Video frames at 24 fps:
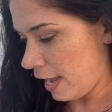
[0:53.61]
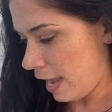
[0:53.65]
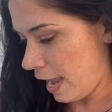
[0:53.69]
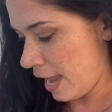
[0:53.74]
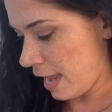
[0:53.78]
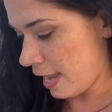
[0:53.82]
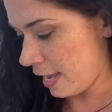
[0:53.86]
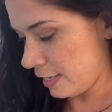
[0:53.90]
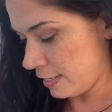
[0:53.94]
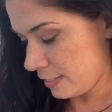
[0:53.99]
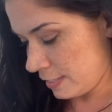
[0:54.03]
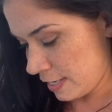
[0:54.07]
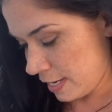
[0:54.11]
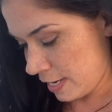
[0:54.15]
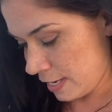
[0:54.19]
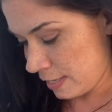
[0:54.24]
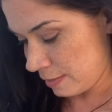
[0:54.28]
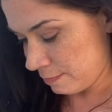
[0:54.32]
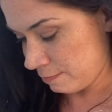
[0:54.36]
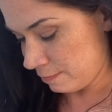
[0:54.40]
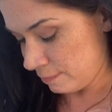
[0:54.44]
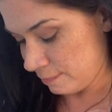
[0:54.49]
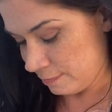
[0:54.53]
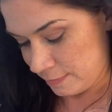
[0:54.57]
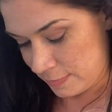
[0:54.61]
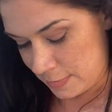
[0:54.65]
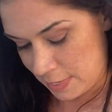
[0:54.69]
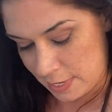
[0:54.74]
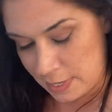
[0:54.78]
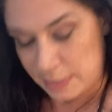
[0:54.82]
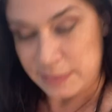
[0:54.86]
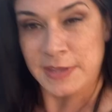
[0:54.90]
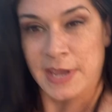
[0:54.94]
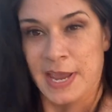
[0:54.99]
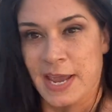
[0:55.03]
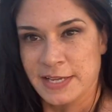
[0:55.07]
And the
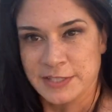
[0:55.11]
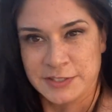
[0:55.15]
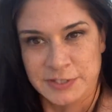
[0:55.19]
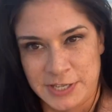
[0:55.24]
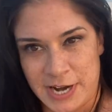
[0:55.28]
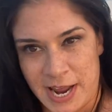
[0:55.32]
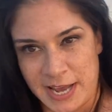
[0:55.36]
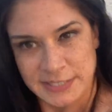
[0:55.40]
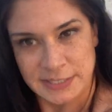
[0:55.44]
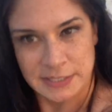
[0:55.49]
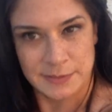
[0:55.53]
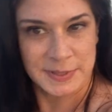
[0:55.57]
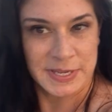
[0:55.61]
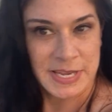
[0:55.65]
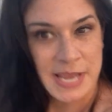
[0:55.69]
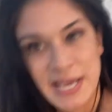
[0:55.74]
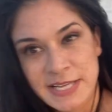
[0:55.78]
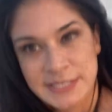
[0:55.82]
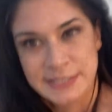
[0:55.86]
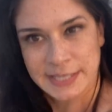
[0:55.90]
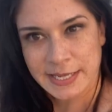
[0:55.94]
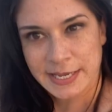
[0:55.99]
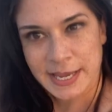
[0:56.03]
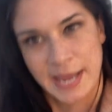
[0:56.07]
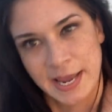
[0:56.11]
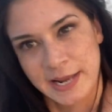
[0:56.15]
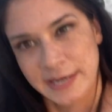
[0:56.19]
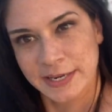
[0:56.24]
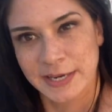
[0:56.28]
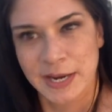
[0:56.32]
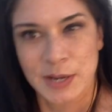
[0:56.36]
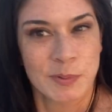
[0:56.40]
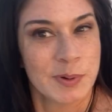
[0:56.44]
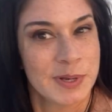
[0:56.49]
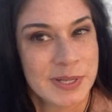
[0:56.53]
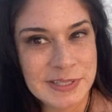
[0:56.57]
answer has to be yes, I can
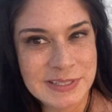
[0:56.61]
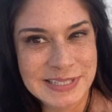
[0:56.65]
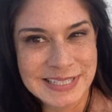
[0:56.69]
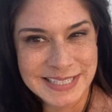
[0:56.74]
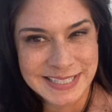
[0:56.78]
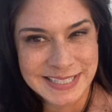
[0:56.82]
and I will.